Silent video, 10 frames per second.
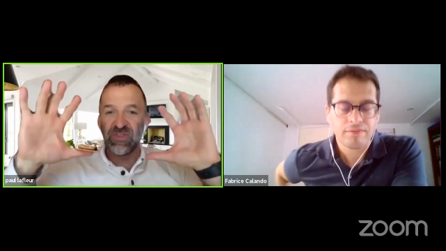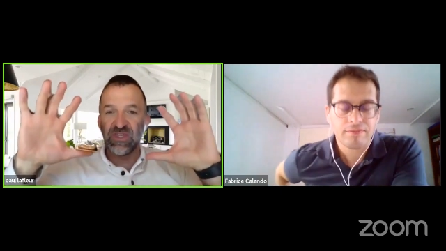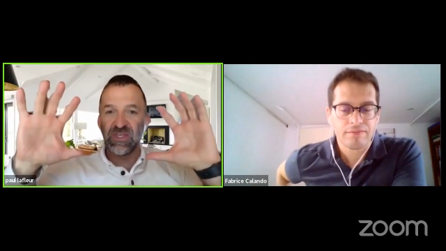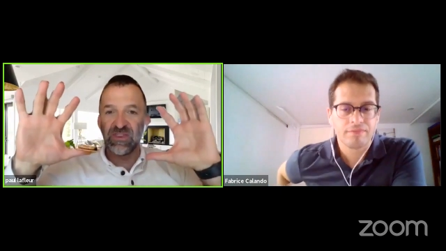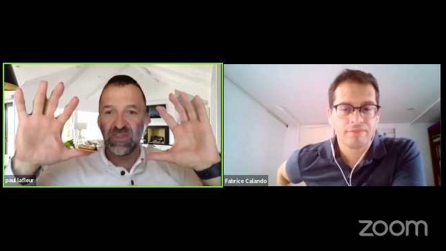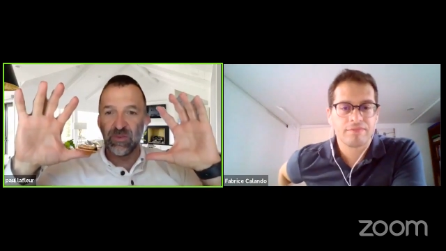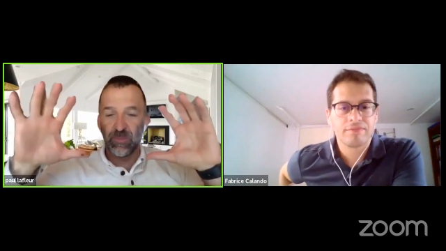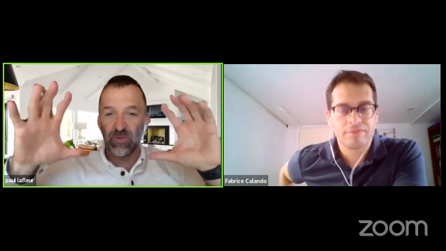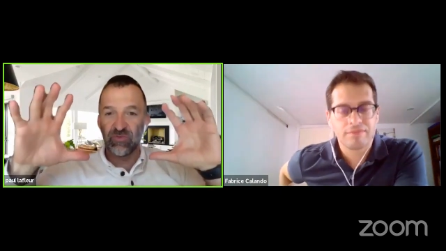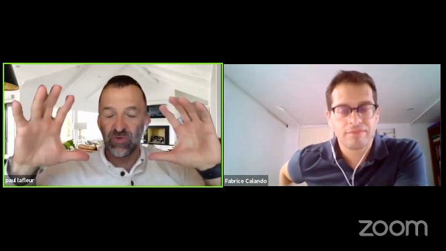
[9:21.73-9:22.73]
Speaker 1: the, the,
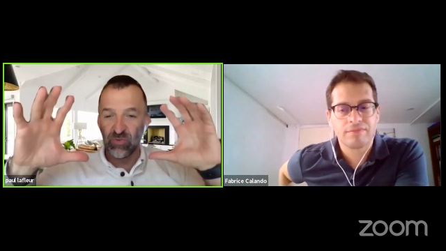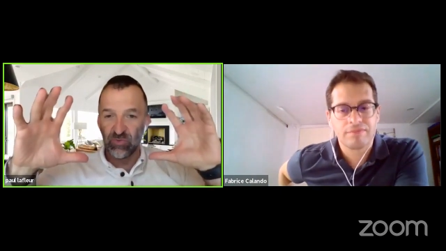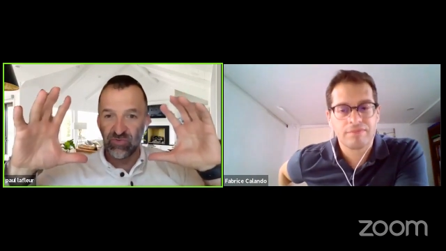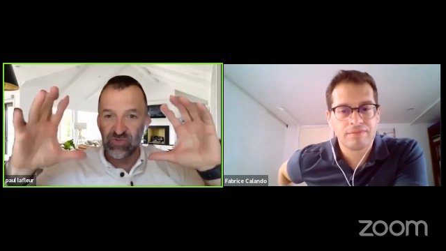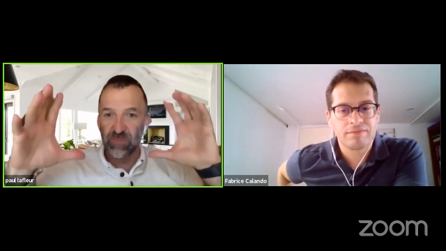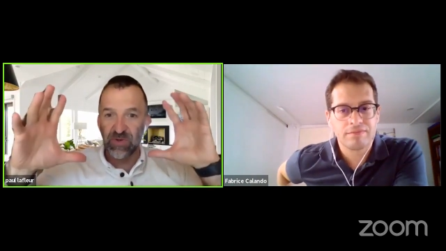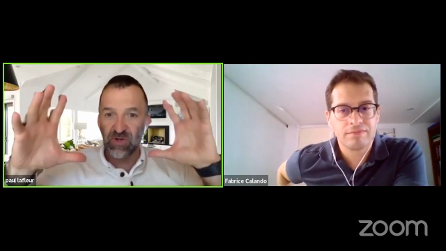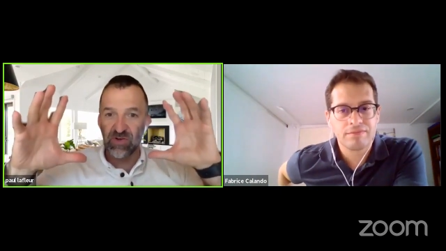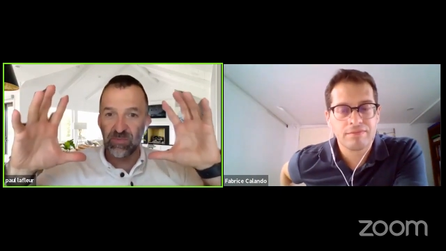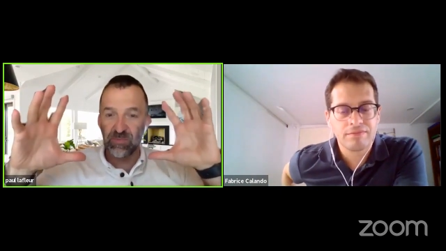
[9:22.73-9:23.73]
the person who's
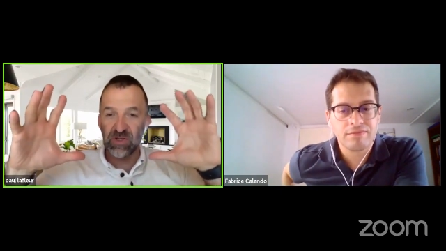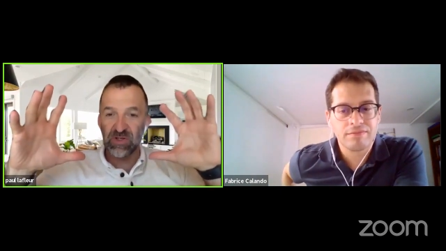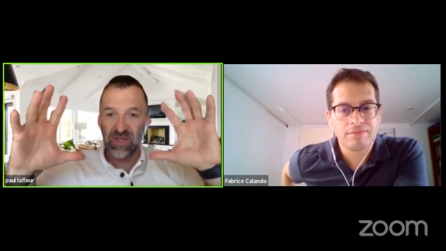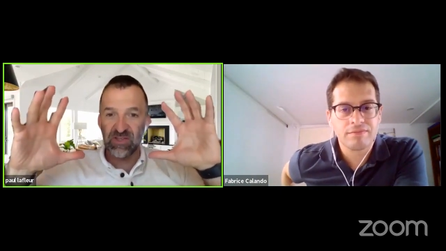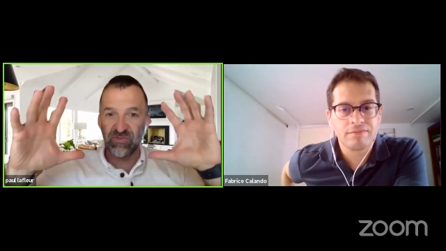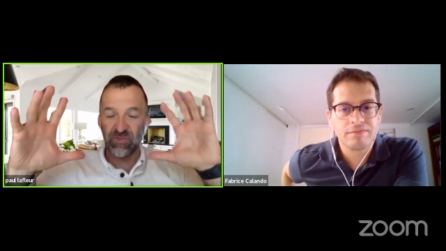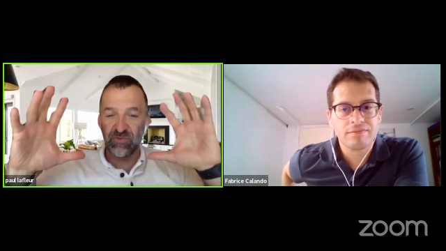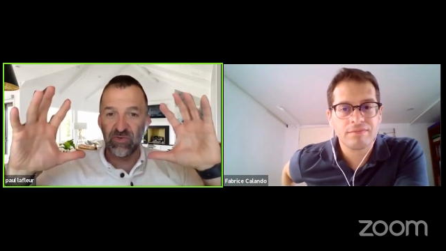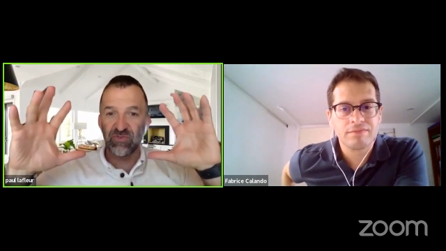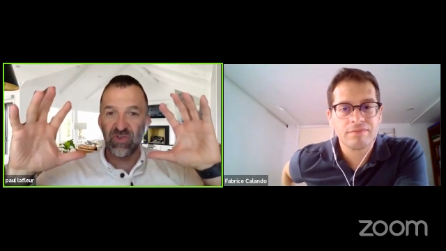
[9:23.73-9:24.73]
jumping on our podcast for
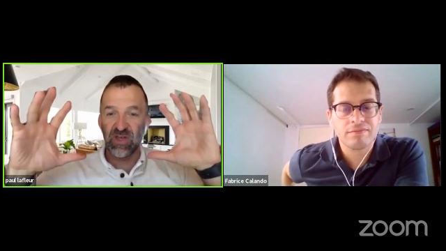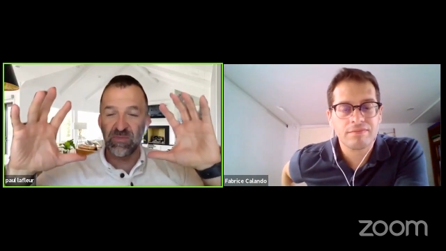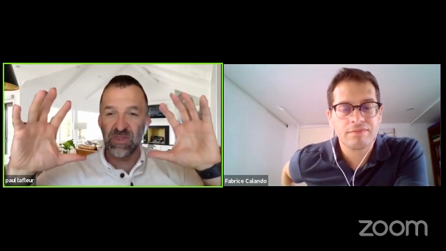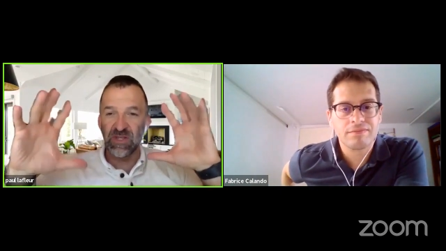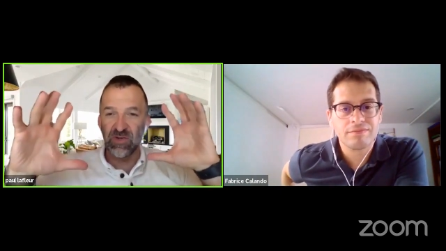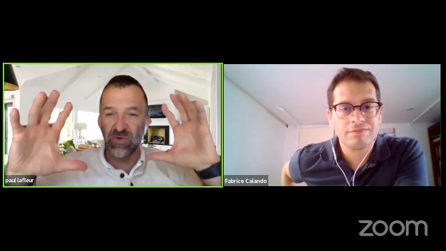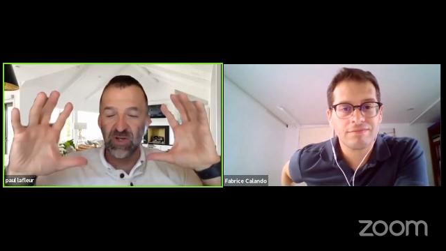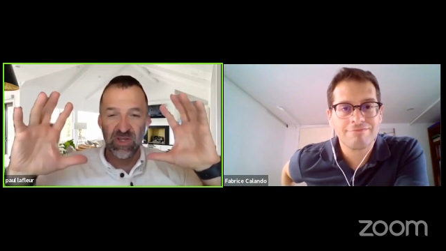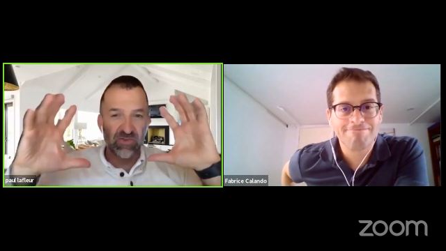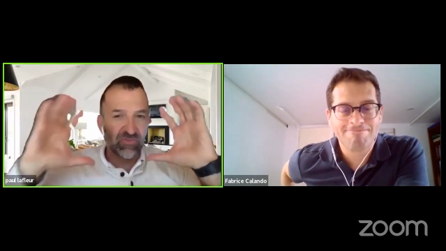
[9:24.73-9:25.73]
the first time and they
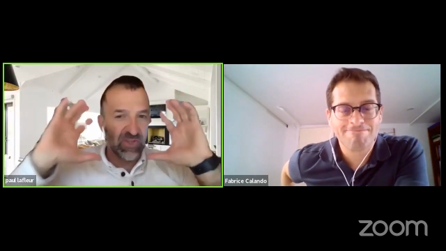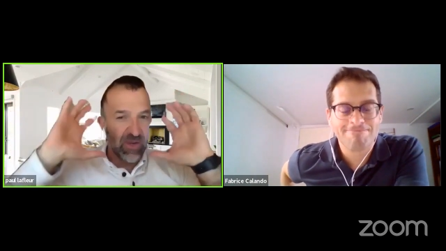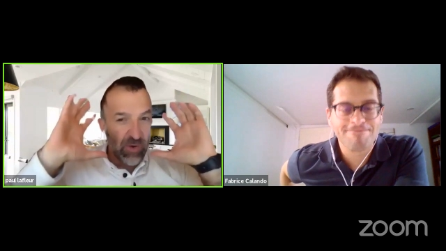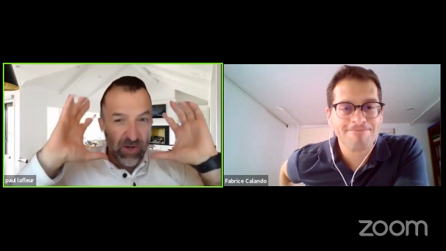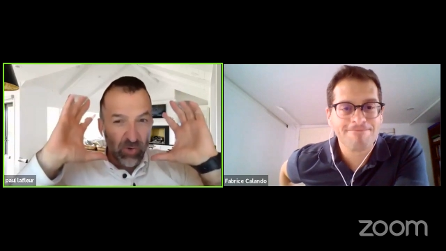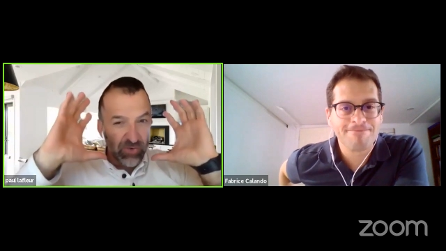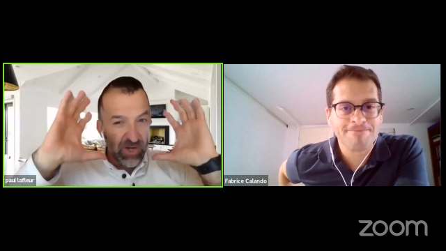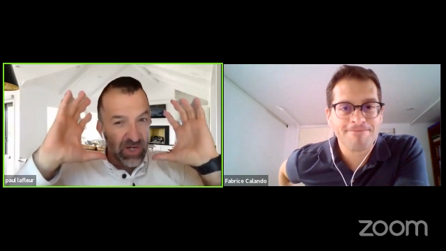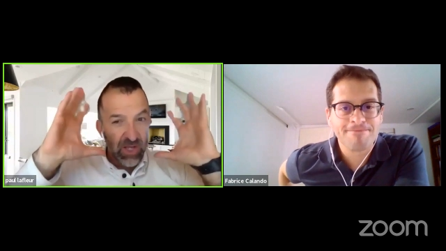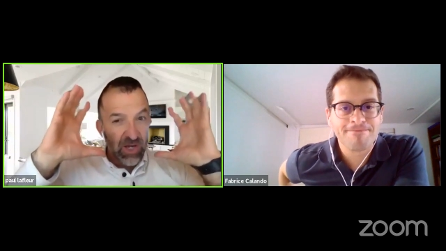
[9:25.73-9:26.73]
don't they're saying hey wait
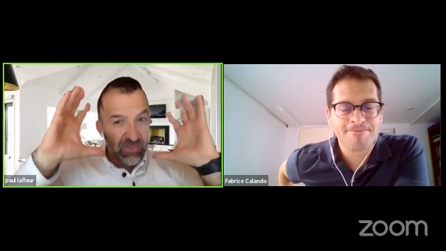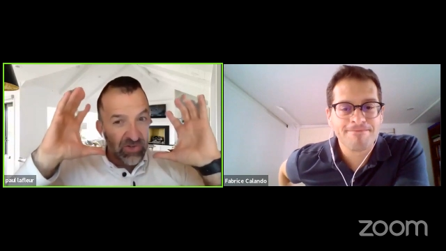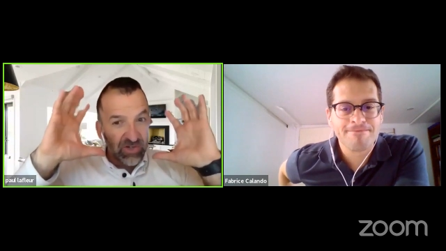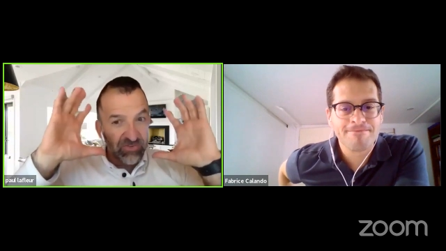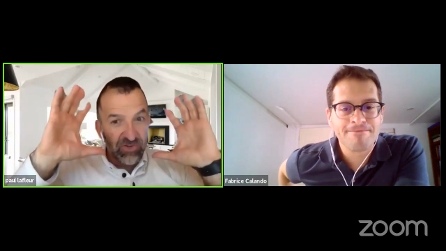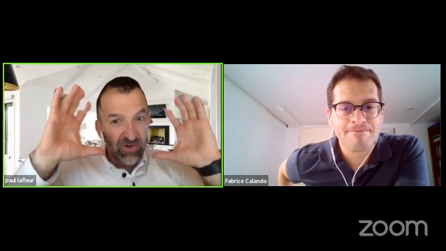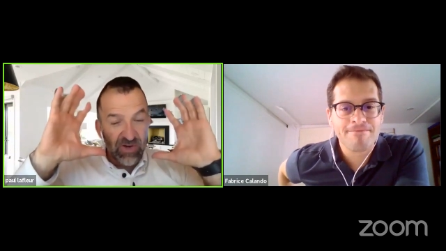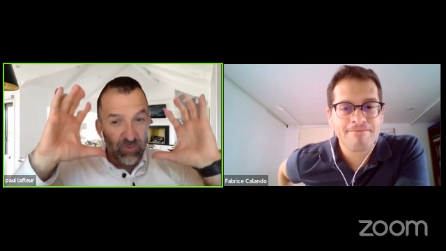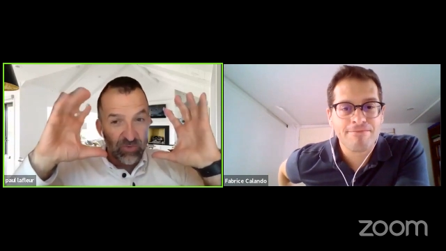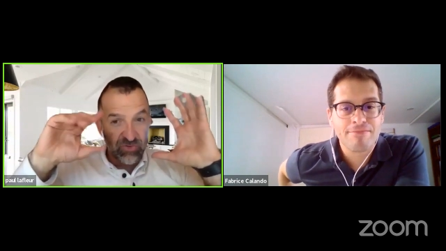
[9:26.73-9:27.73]
hold on i thought a
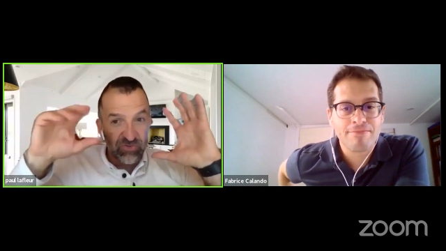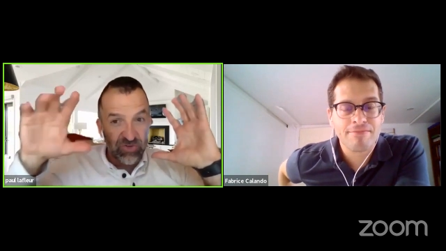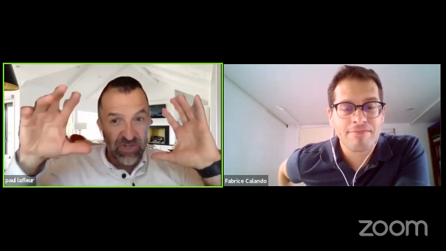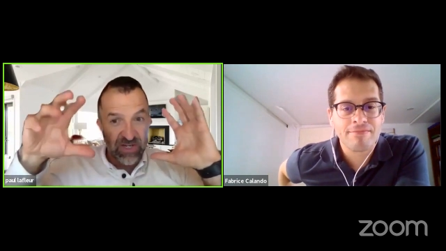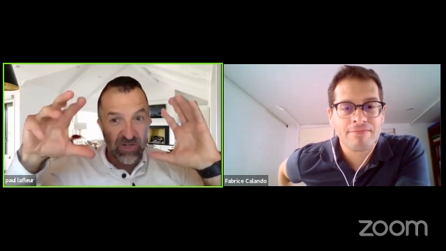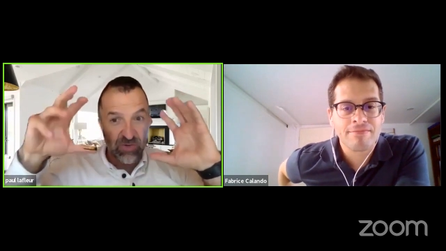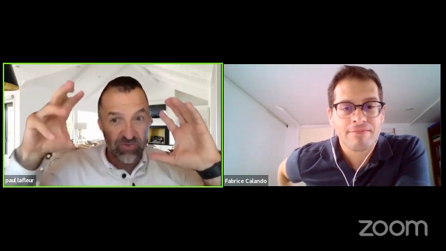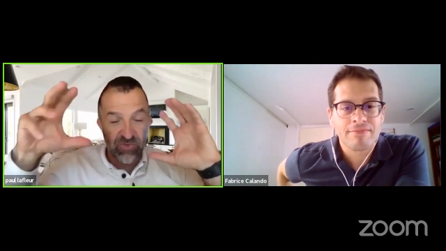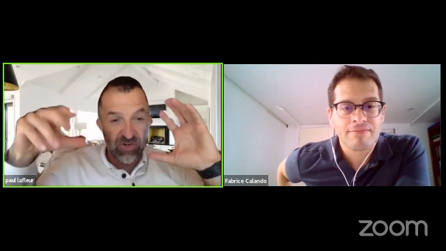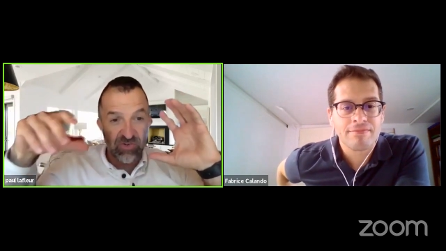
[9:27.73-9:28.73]
crm was just to take
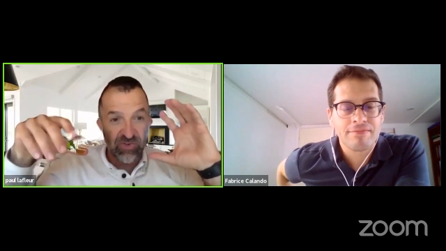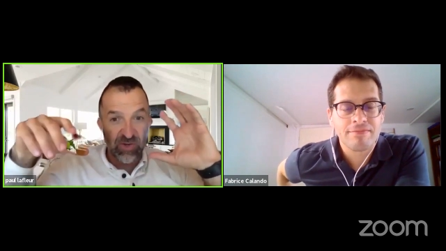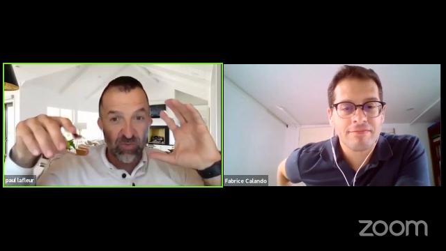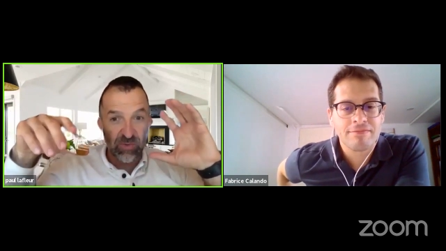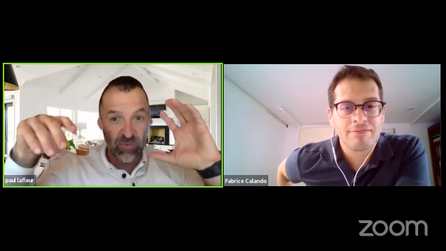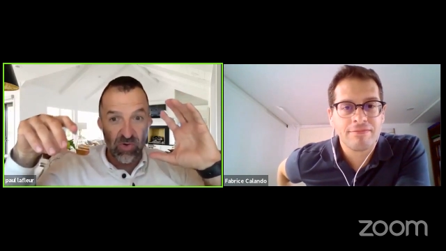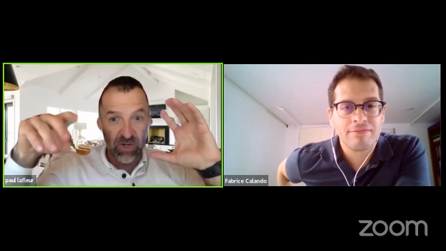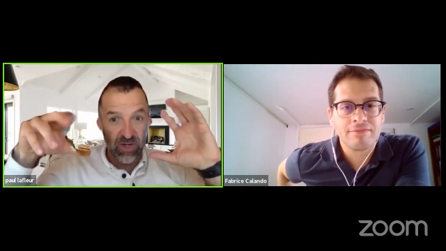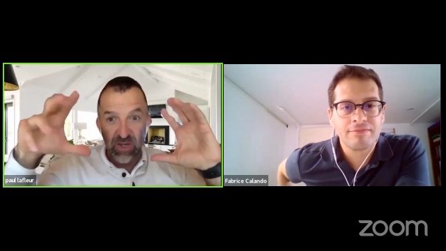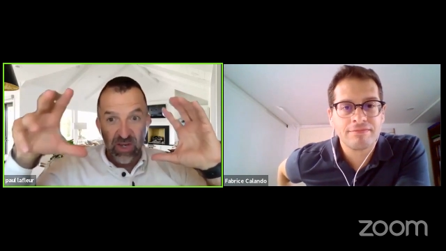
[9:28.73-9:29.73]
notes to understand where i'm
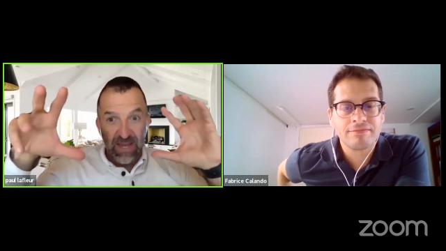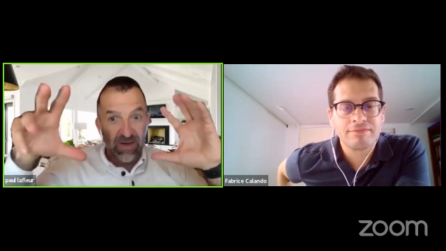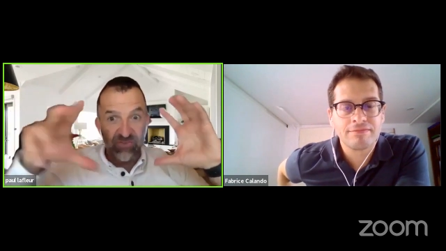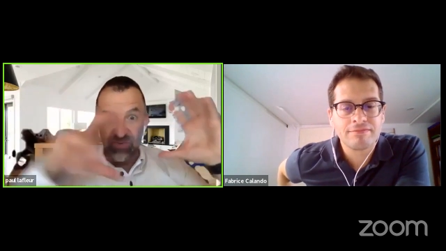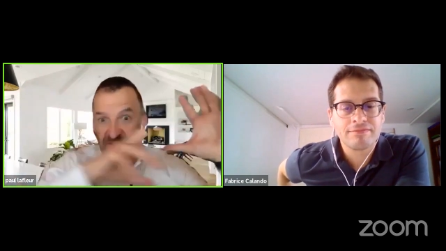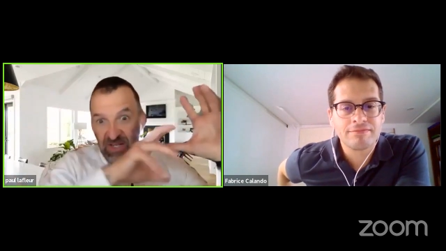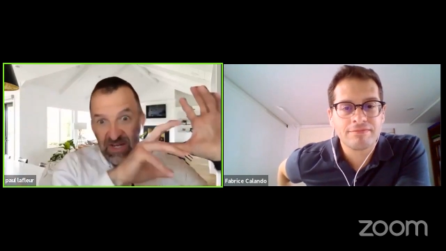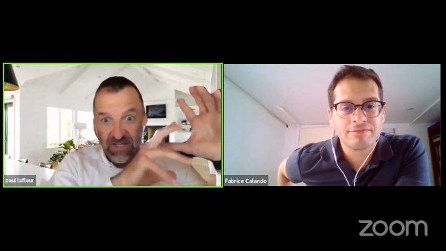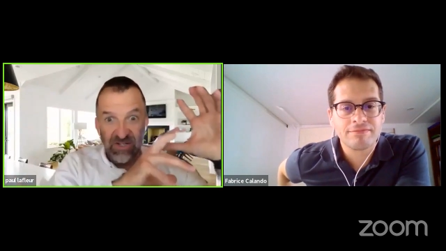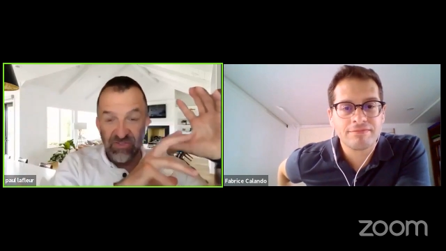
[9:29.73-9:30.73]
going how is it
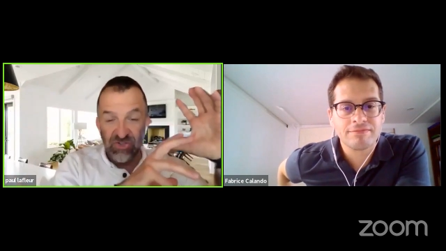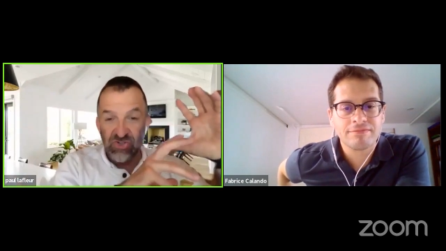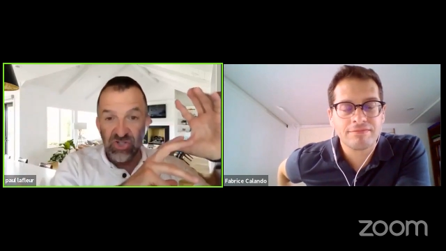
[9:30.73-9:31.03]
connected to